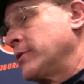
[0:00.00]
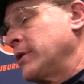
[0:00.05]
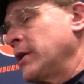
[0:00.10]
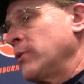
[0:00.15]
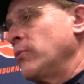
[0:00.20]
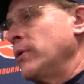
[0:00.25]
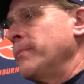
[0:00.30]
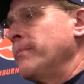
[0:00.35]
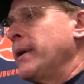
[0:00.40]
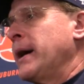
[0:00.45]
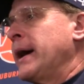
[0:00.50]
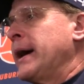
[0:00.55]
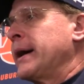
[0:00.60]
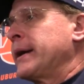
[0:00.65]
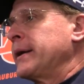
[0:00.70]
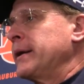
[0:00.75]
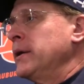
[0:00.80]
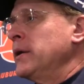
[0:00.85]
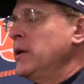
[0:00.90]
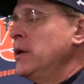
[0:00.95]
Kind of went
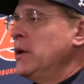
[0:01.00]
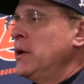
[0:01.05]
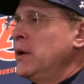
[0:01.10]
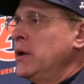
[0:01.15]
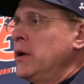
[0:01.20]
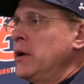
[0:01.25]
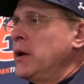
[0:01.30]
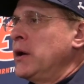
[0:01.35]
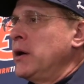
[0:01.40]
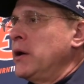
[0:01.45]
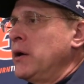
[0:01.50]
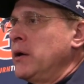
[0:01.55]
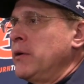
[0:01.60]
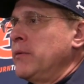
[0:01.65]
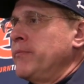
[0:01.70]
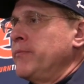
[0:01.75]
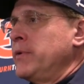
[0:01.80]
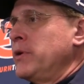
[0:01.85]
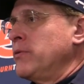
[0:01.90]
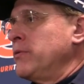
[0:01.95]
back, and
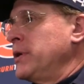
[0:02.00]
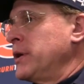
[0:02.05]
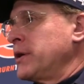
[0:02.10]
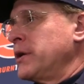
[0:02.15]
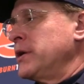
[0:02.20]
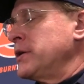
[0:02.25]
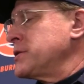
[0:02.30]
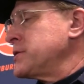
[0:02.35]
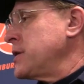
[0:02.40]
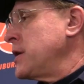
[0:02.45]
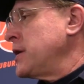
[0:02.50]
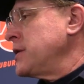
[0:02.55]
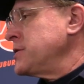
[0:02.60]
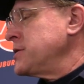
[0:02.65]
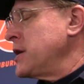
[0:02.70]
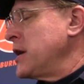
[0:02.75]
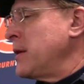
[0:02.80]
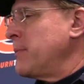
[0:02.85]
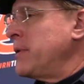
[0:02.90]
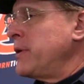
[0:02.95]
you know, Nick did a solid
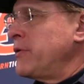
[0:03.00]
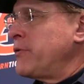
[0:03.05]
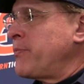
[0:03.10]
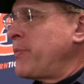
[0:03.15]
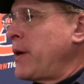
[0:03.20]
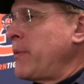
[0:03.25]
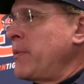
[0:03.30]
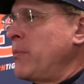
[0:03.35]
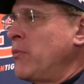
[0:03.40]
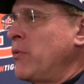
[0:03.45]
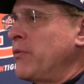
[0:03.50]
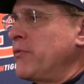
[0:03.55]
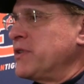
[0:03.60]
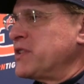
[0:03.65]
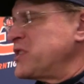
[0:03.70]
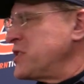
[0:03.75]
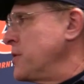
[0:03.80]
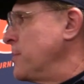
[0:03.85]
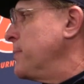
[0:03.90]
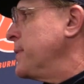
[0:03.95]
job, but it's probably more of a
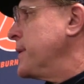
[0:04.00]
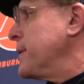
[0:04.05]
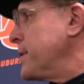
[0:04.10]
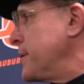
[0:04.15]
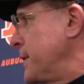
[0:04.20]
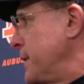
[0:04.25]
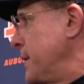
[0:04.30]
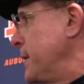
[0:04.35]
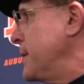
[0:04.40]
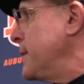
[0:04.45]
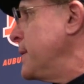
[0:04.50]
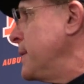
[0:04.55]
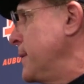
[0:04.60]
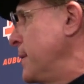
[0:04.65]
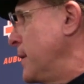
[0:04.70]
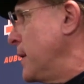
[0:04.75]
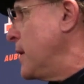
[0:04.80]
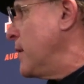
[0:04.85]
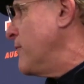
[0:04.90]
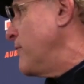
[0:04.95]
stability,
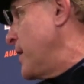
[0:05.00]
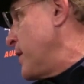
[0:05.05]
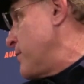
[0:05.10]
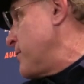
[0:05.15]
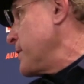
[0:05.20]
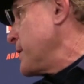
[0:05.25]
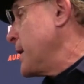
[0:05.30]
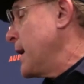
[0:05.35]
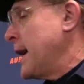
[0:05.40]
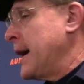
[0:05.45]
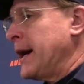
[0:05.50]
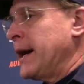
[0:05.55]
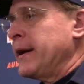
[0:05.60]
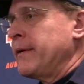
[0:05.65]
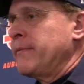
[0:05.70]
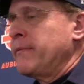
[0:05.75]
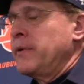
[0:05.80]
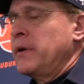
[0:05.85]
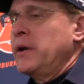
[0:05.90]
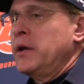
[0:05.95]
a veteran
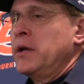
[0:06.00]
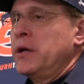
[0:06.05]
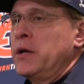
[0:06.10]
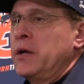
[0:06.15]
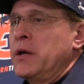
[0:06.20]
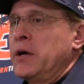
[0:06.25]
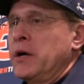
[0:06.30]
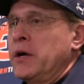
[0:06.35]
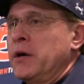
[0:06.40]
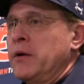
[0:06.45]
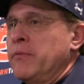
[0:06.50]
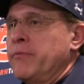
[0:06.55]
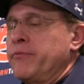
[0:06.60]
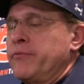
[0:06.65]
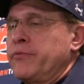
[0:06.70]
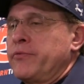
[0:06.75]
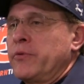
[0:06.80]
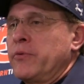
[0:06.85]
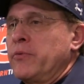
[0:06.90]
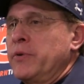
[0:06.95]
guy, and
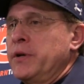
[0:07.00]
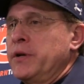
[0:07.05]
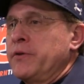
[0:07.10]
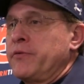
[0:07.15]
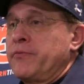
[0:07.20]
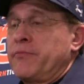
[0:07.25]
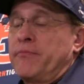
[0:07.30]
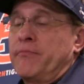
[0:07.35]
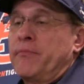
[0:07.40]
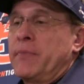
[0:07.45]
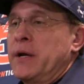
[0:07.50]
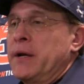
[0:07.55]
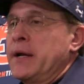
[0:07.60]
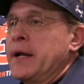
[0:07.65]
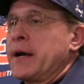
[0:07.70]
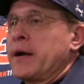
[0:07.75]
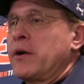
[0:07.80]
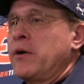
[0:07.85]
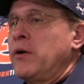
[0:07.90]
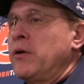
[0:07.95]
so we just made
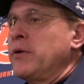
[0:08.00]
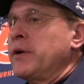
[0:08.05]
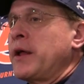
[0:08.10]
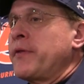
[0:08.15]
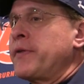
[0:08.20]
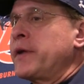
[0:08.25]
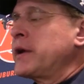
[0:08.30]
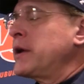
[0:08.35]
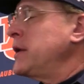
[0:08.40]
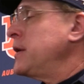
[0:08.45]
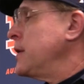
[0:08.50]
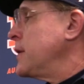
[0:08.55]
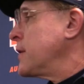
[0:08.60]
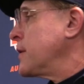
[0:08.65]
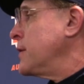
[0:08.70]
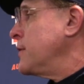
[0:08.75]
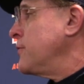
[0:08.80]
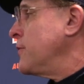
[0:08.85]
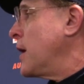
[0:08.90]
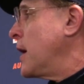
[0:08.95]
that call, and I think he did a
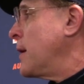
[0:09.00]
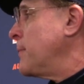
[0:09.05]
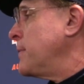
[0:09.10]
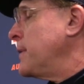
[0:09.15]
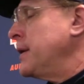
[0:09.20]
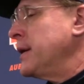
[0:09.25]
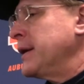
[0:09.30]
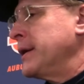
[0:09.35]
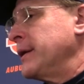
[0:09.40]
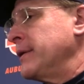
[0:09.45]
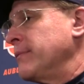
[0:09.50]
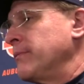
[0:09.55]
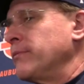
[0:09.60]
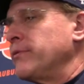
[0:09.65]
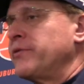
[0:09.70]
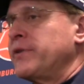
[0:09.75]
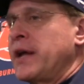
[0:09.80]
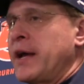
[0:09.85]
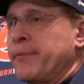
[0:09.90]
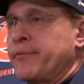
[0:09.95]
good job today, and
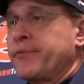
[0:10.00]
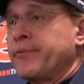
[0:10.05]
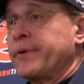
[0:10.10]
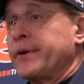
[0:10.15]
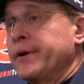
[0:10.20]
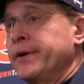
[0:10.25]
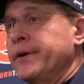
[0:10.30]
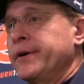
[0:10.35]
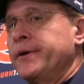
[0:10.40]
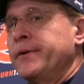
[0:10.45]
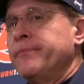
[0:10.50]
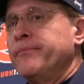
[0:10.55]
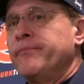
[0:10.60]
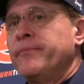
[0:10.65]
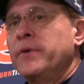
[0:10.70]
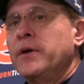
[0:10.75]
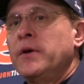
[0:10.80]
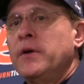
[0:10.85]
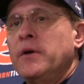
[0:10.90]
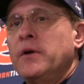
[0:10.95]
snaps were good, and
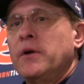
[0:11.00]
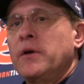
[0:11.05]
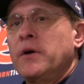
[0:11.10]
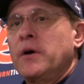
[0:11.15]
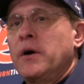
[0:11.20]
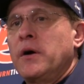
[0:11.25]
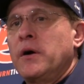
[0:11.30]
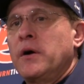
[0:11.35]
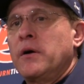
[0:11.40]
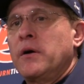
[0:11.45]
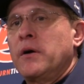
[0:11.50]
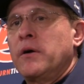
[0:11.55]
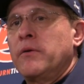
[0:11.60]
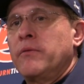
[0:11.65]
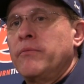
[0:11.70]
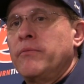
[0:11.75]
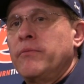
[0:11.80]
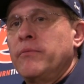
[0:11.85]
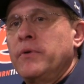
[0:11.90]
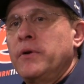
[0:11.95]

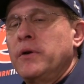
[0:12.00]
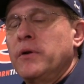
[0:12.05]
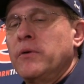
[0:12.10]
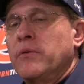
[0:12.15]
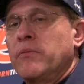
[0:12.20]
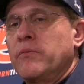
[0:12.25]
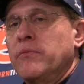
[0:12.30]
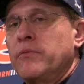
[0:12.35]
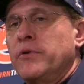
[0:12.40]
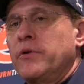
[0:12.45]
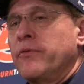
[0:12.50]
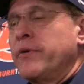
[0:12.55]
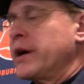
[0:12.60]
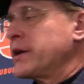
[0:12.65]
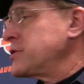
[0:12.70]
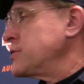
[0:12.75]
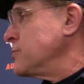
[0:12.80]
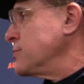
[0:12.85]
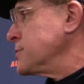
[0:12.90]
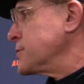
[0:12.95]
our, you know,
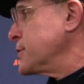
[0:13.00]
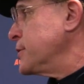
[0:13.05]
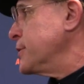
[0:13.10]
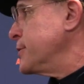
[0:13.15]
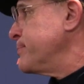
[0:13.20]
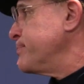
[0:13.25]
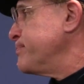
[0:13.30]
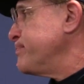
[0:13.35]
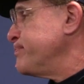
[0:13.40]
direction was good.